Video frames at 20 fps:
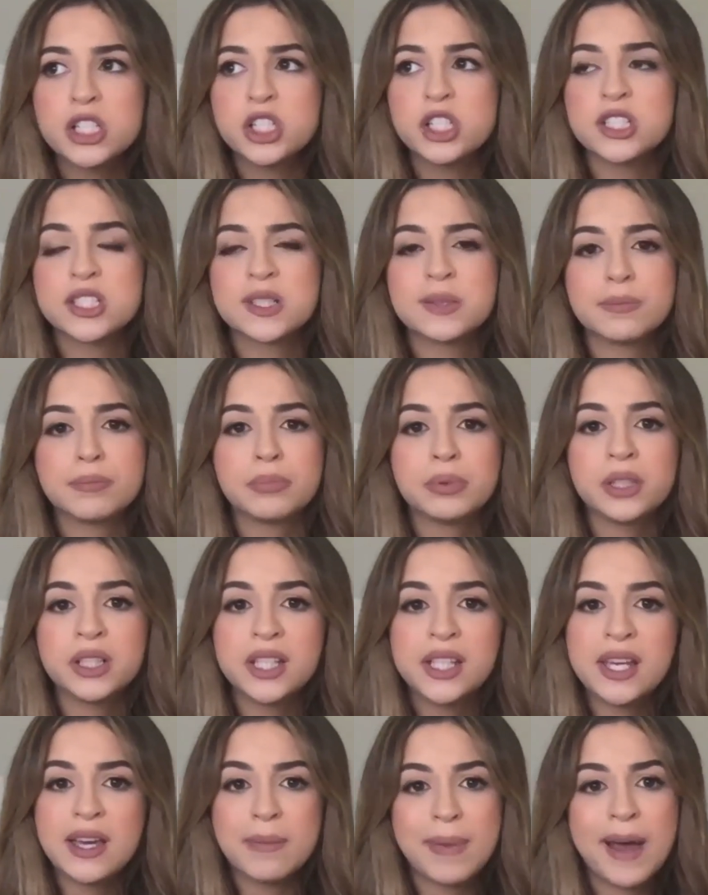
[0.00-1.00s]
just
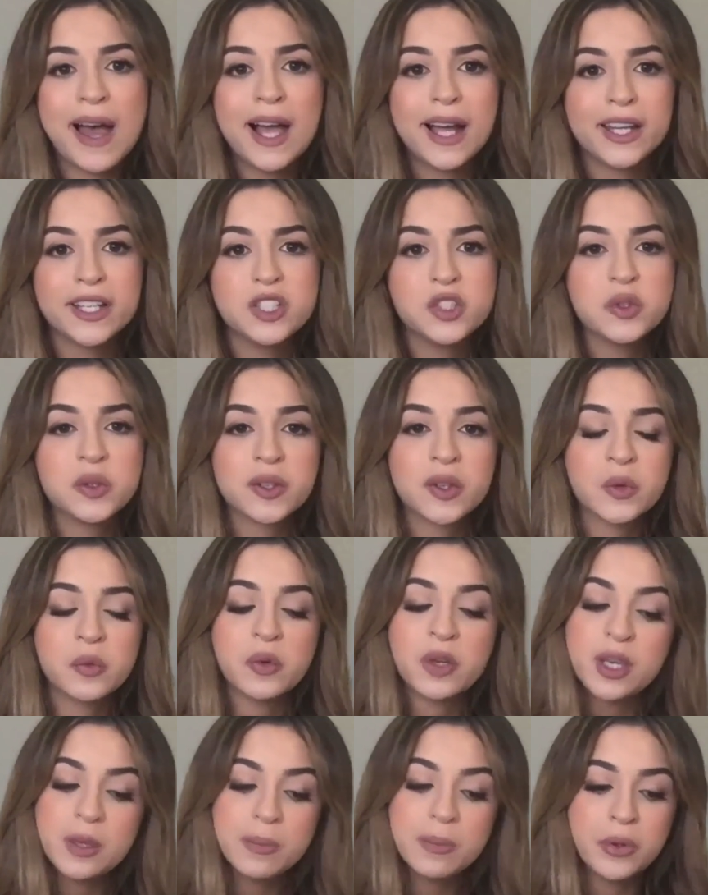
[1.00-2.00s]
bringing it back and doing a
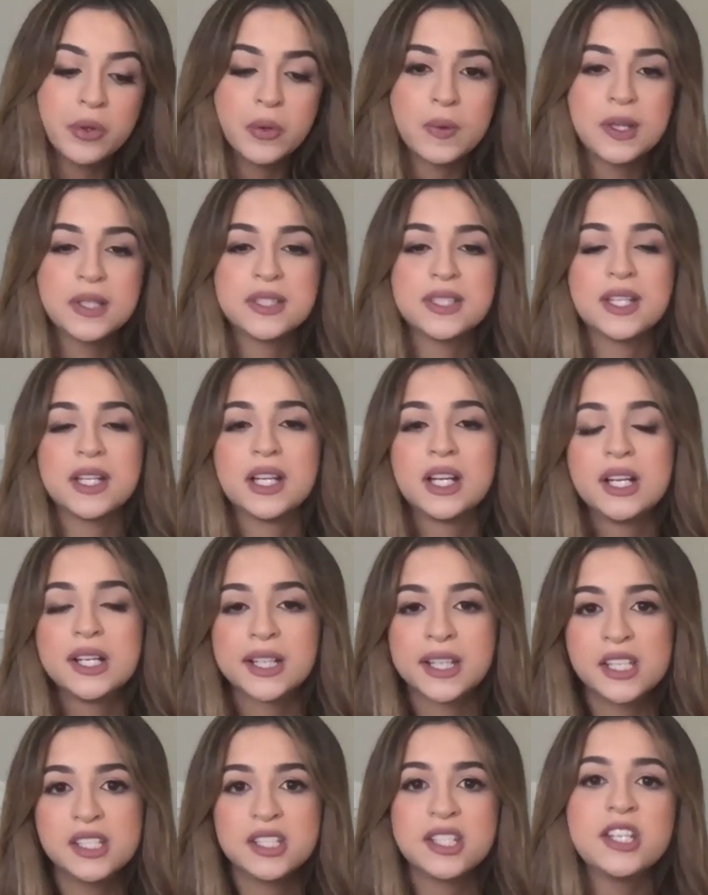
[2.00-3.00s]
reboot. It's a
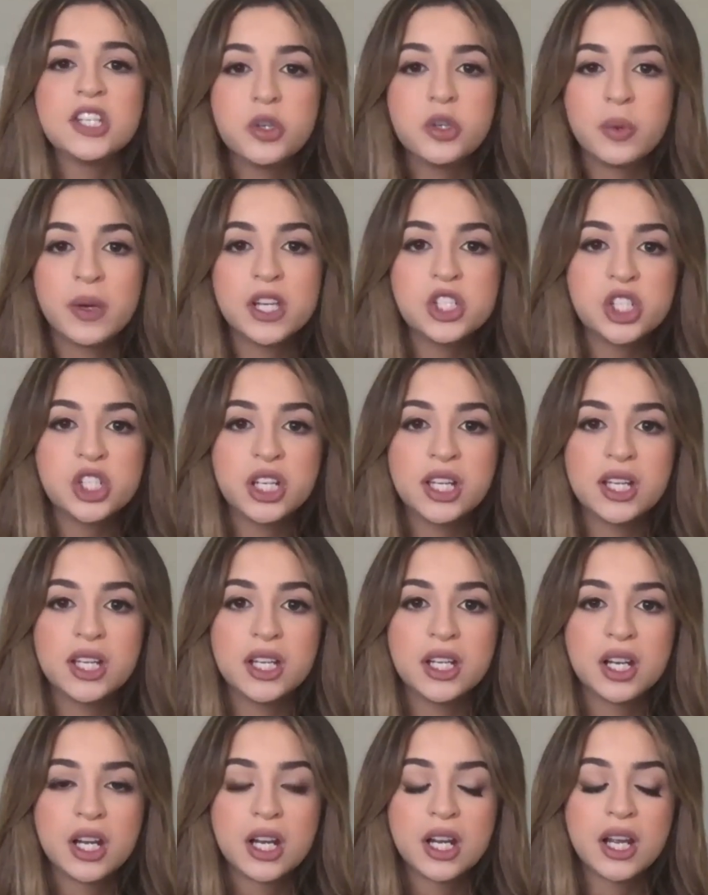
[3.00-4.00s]

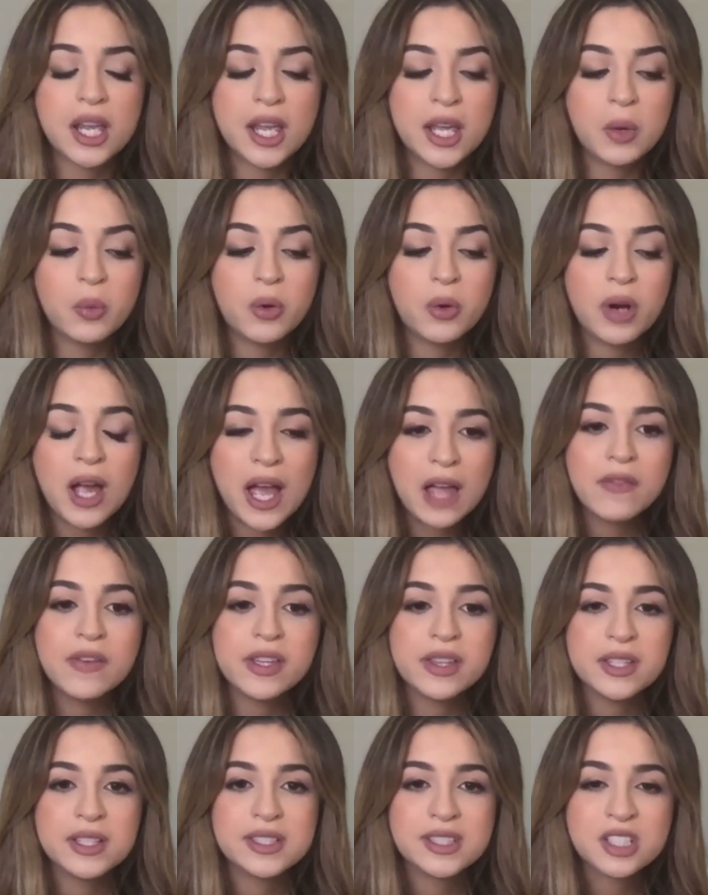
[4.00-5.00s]
continuation. And we're having
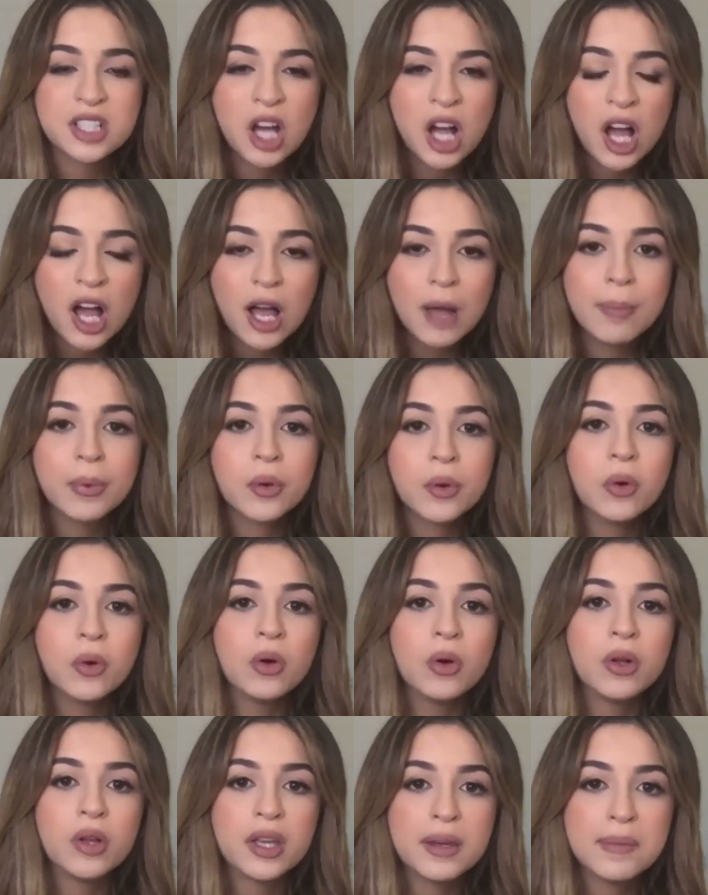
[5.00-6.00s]
these
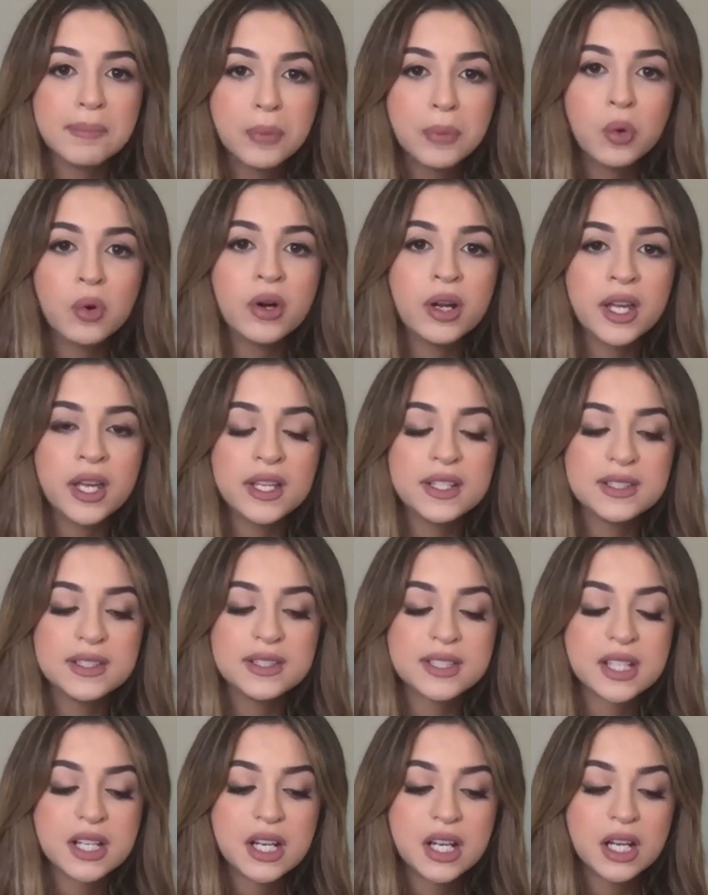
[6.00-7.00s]
topical, important
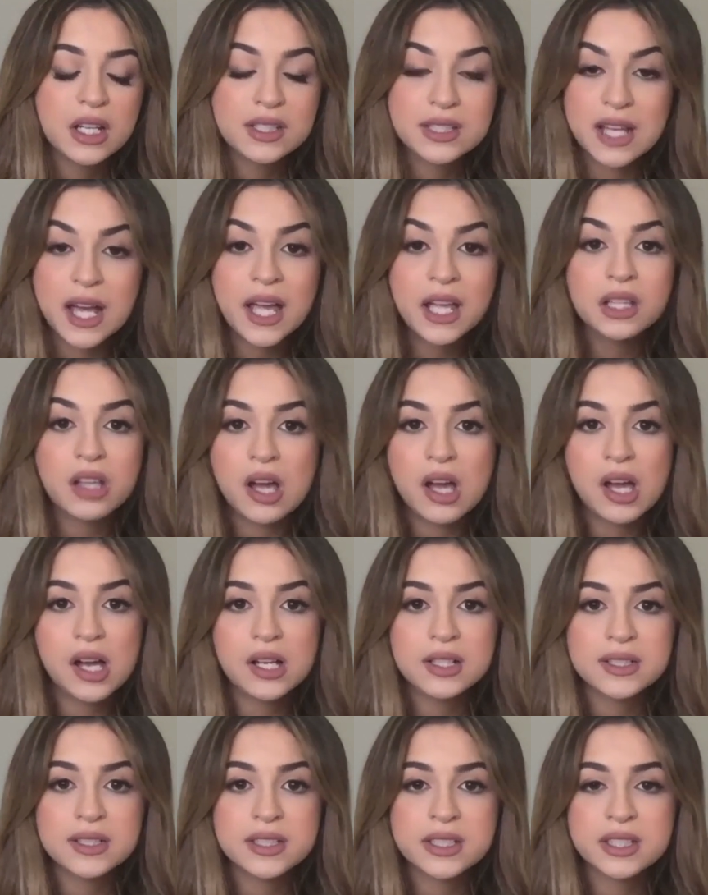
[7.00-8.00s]

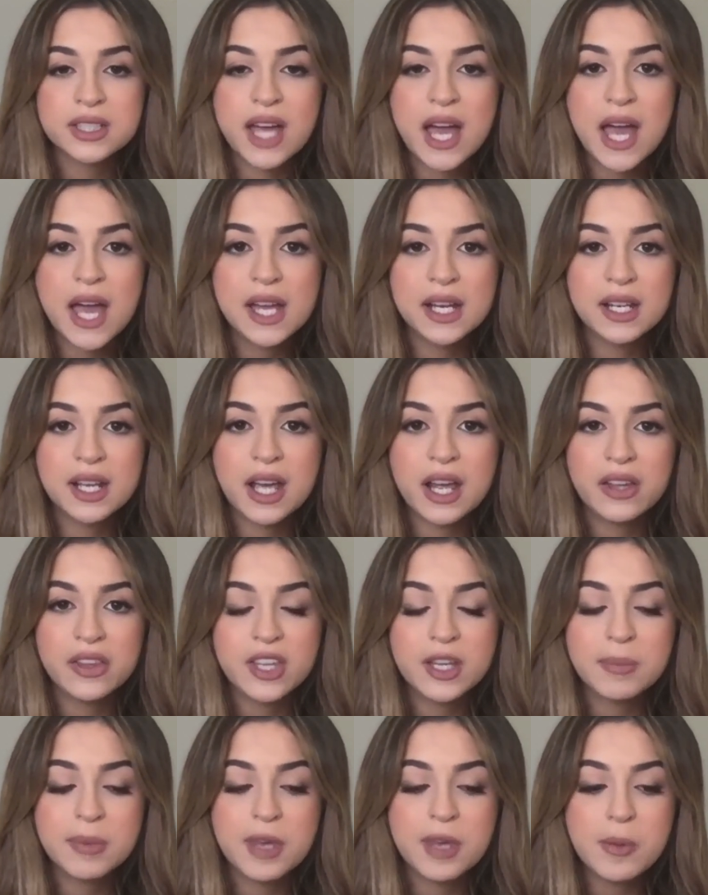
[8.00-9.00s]
dialogues that I
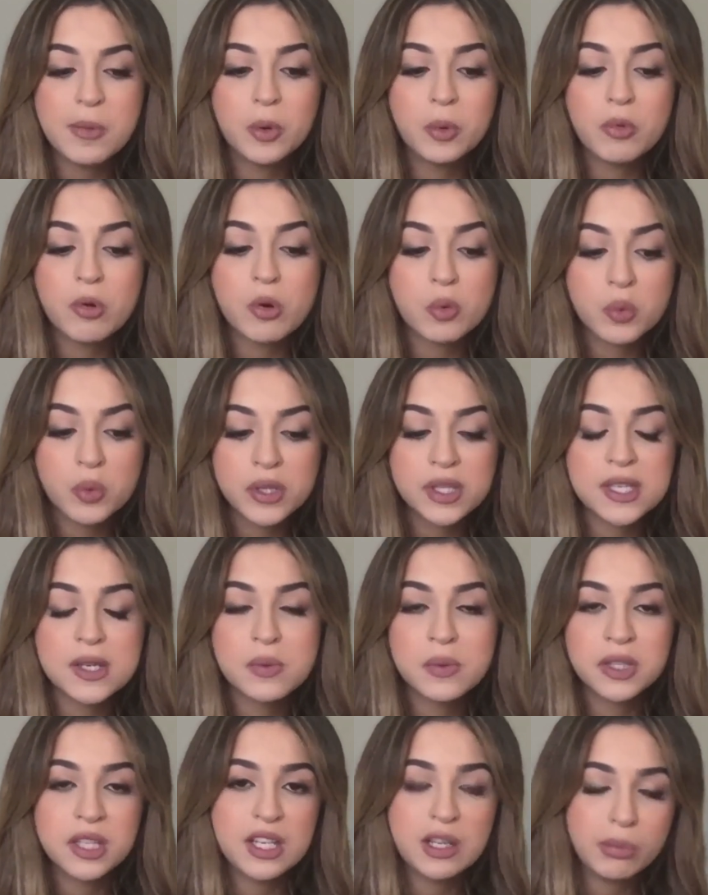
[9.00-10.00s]
think people will really,
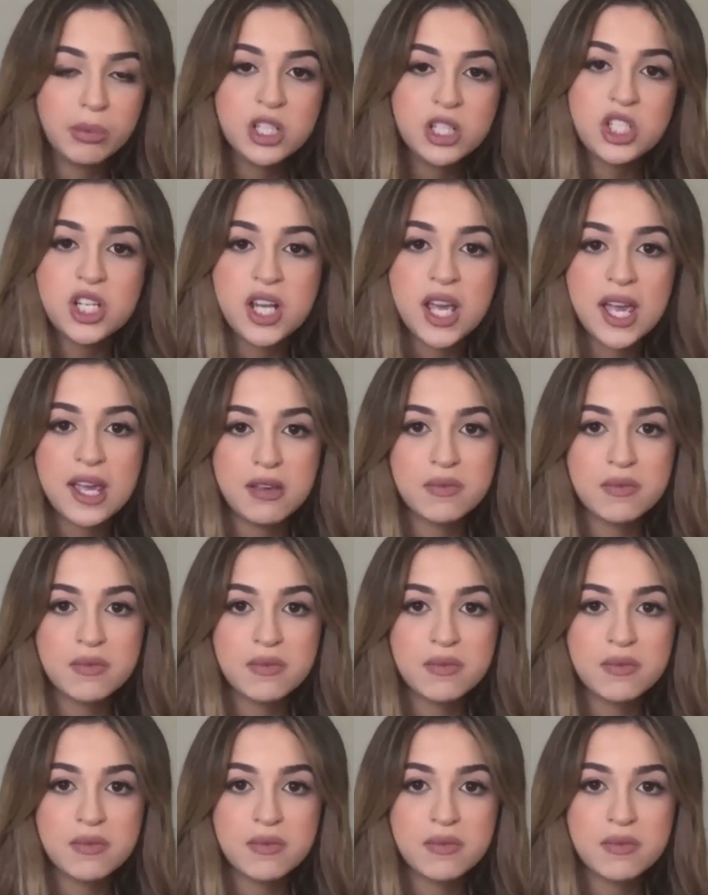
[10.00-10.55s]
really appreciate.